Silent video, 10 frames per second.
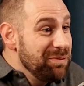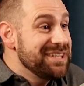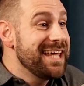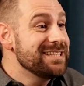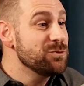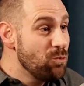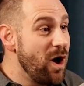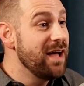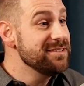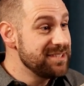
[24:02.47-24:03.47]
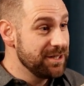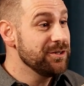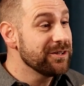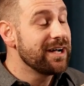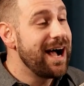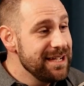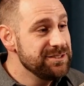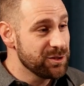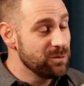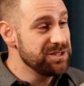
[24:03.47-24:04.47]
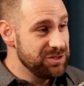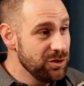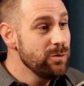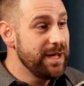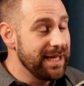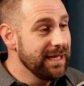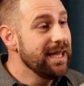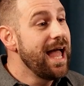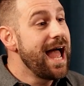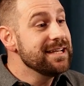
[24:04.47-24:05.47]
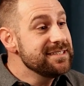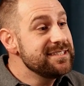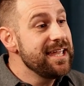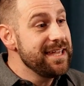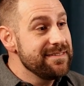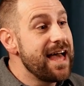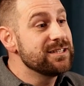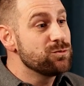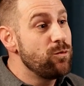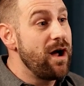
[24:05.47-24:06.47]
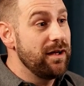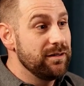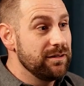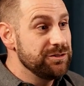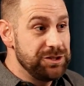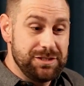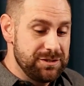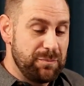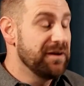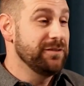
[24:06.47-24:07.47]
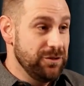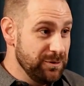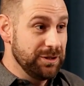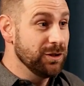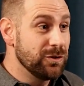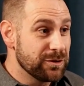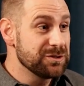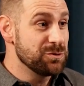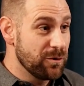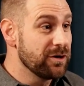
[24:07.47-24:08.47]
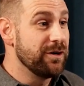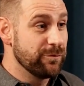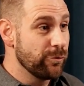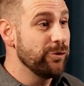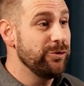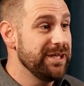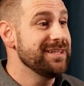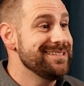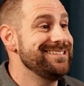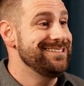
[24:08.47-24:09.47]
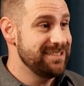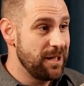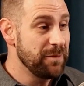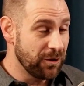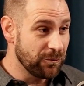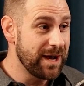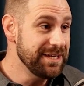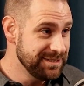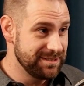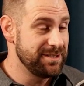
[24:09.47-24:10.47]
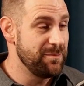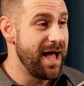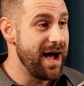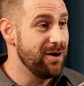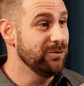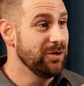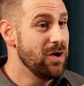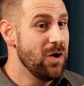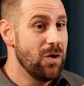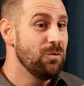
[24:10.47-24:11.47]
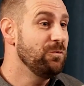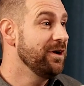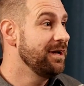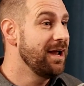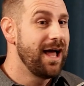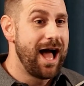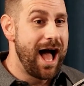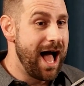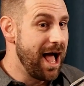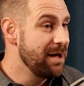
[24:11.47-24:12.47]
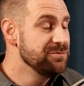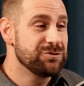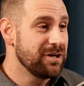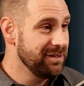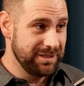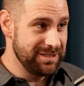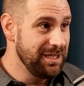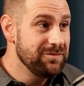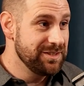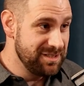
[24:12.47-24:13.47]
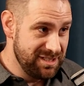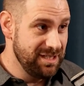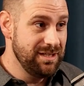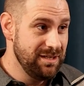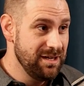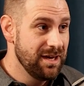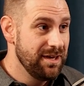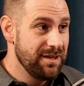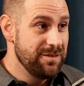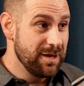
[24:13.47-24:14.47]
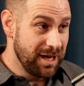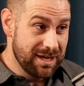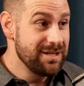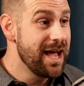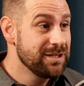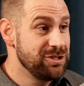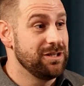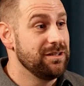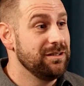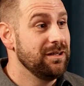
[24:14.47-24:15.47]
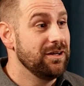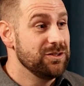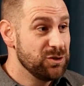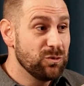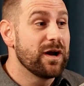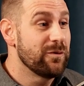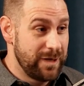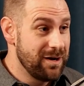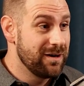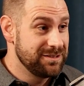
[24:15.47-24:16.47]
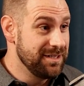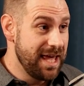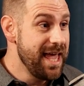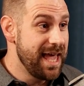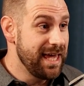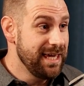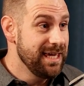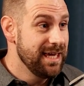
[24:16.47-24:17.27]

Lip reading: But that's what Senator Kaiser was doing and saying that's what she's apparently doing, the Lord's work of rooting this systemic racism out, when I'm struggling to even see the connection to where we are today.